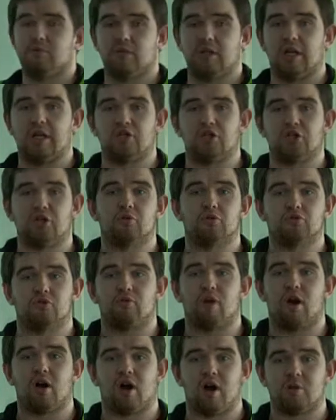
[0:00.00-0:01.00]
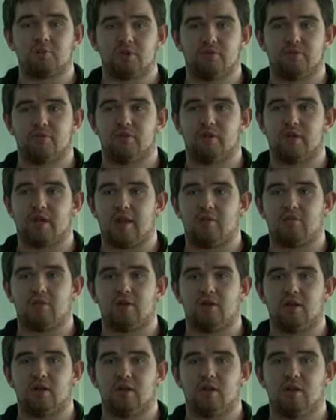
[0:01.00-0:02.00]
you could choose the wrong option for the
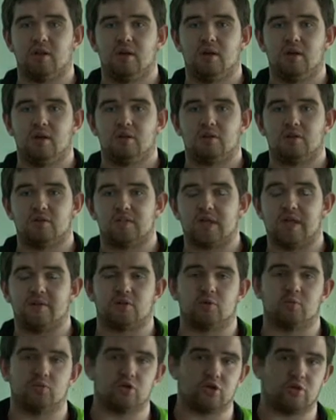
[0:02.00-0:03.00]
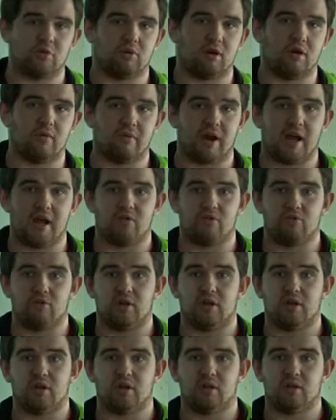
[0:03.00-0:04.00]
counter. Like, say if someone threw an overhand
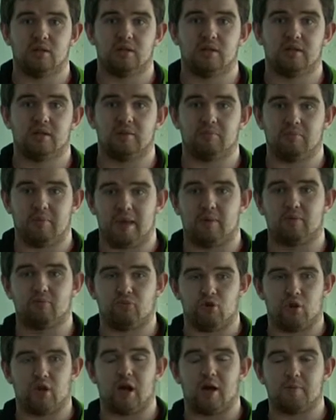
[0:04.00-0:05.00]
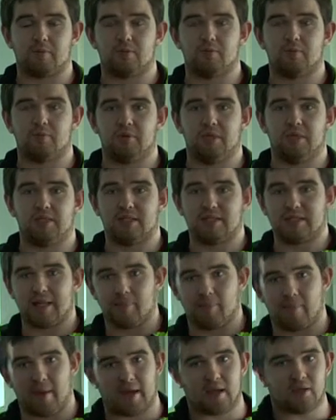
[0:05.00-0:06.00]
right, the right option would be to
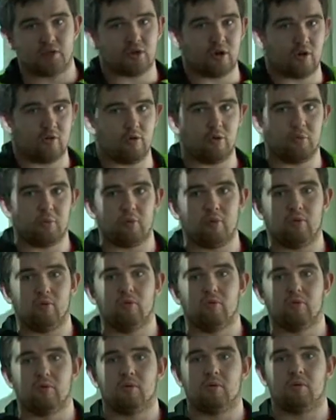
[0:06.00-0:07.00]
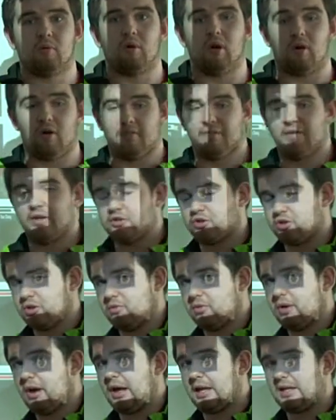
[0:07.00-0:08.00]
step back and throw an uppercut, or if you
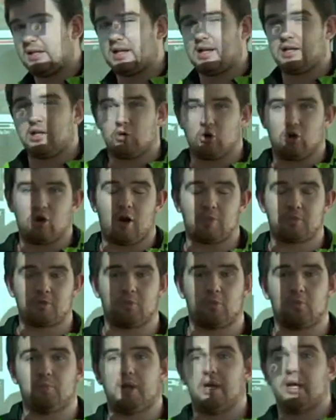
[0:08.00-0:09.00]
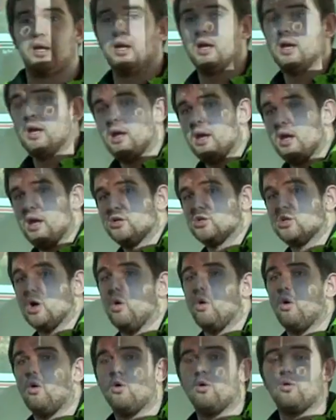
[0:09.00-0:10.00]
threw, and then the other option would be
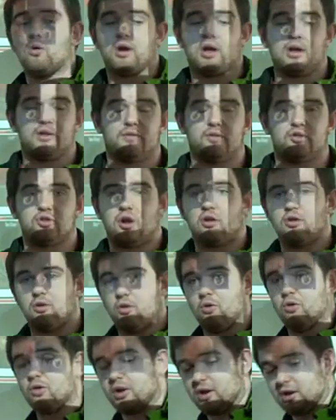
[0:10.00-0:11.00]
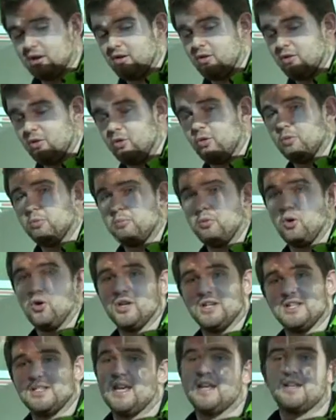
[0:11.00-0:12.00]
throw a hook. And if you throw the hook, you're going to hook
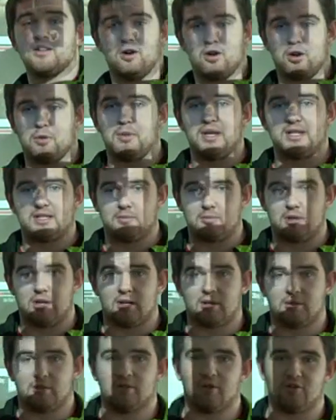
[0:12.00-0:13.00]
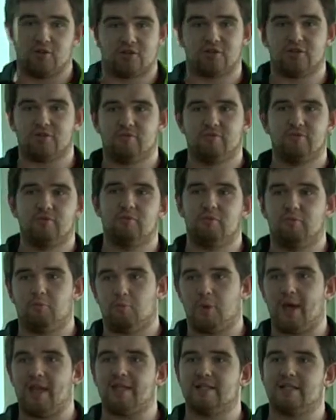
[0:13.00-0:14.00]
behind his head, you're going to miss him. So there's
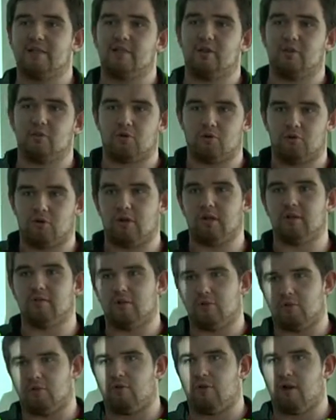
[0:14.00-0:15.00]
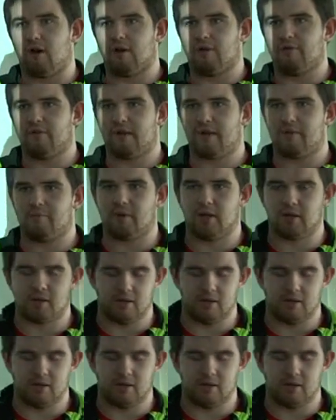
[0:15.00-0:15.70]
ways of doing it right and doing it wrong if you get.